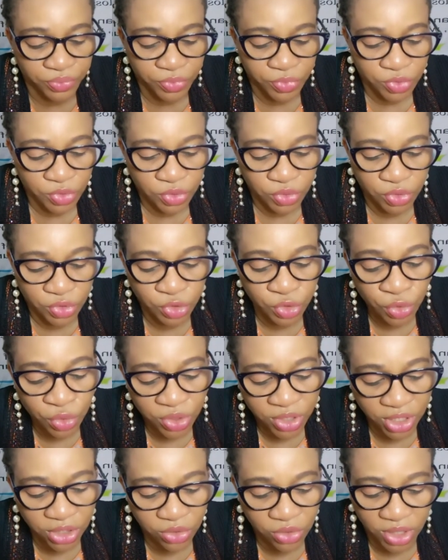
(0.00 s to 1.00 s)
so
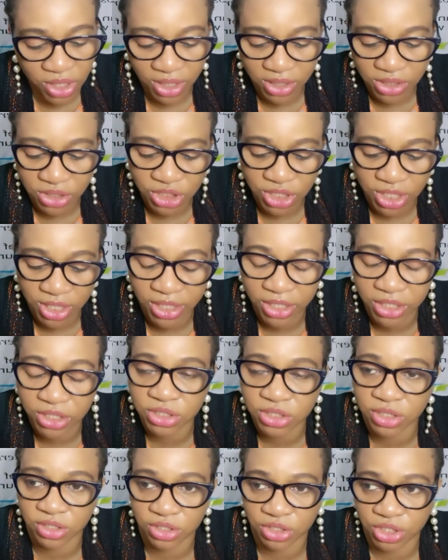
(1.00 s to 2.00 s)
that you can
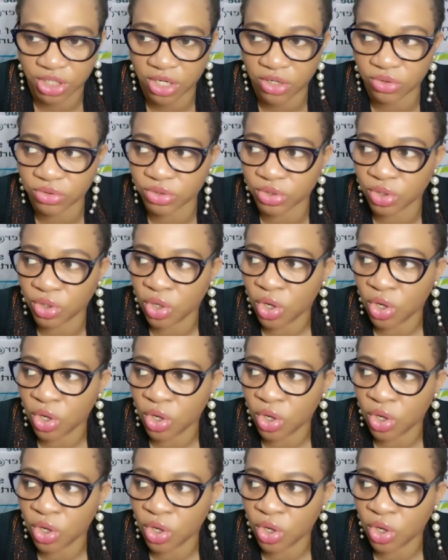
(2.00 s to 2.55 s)
challenge the child.